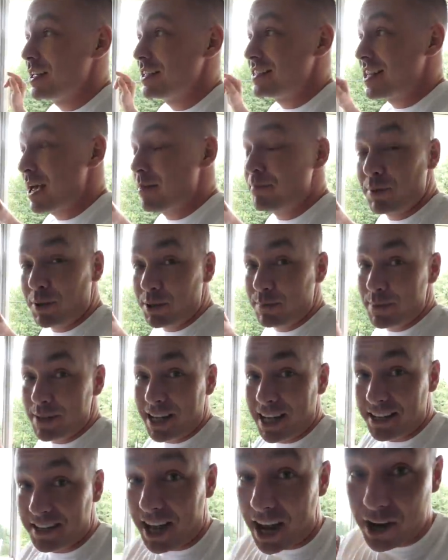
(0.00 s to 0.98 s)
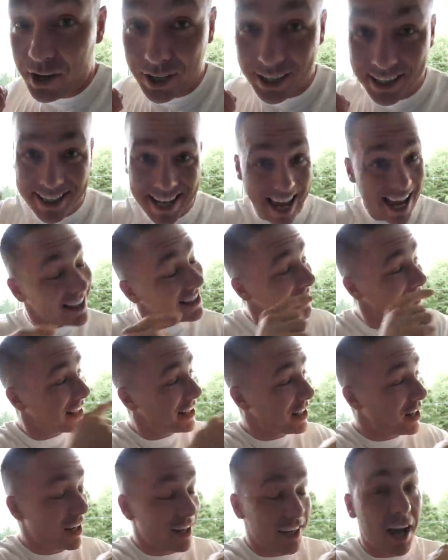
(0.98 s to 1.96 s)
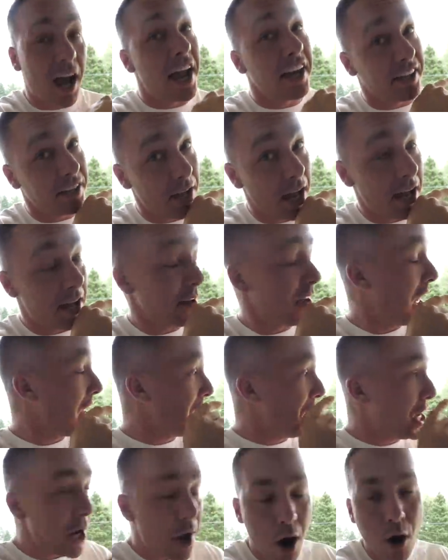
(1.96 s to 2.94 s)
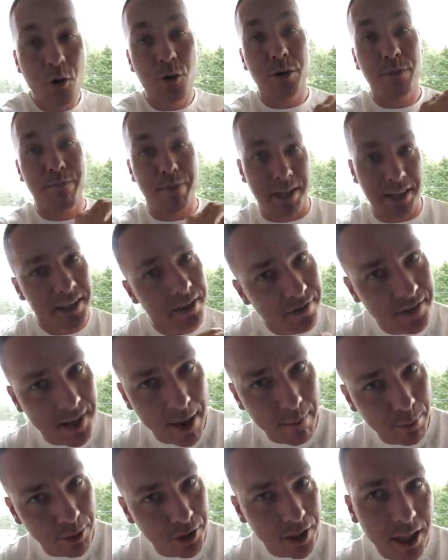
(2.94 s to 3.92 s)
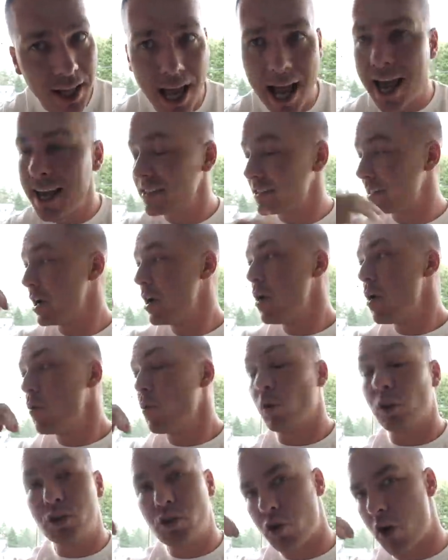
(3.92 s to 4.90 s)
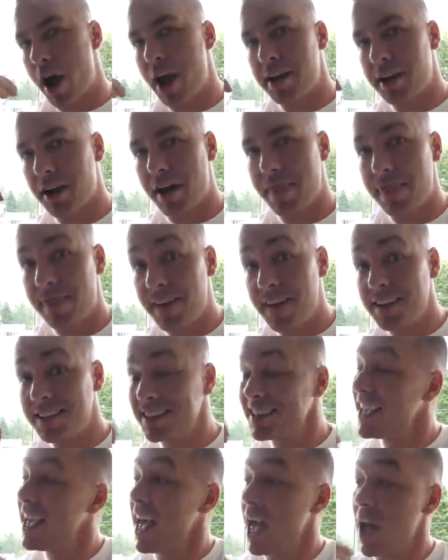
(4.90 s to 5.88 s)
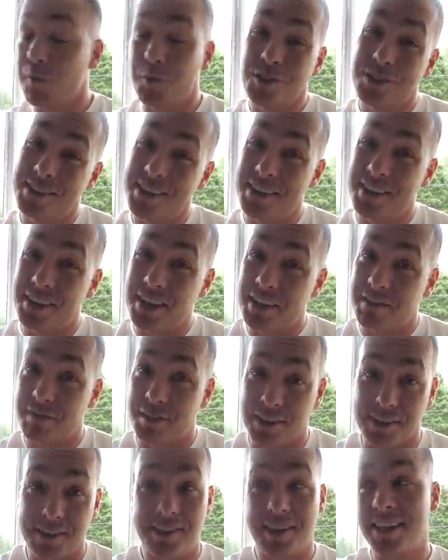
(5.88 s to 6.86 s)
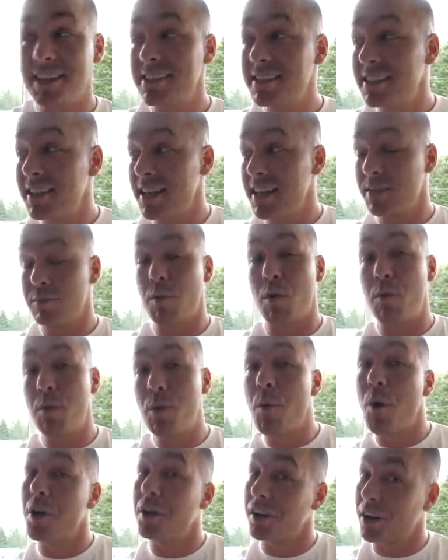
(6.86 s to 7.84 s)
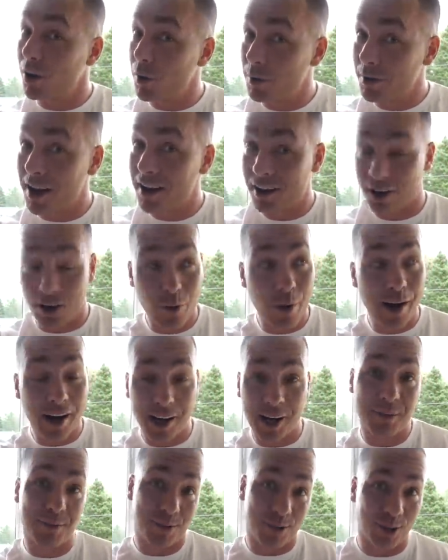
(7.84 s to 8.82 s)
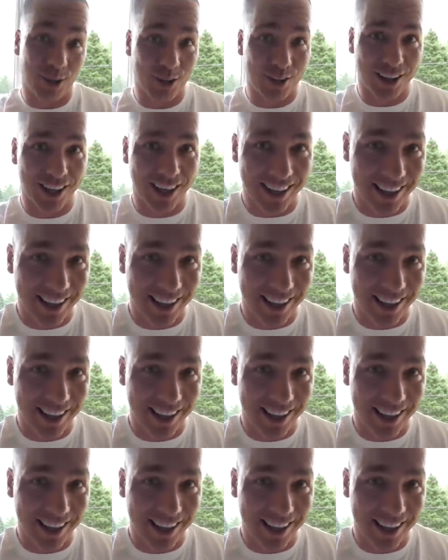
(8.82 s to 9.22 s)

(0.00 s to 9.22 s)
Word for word: tempered because I already tested it on I, uh, a known piece of tempered glass. We'll try it on this and we'll see the difference. This is what we want our, our aquariums to look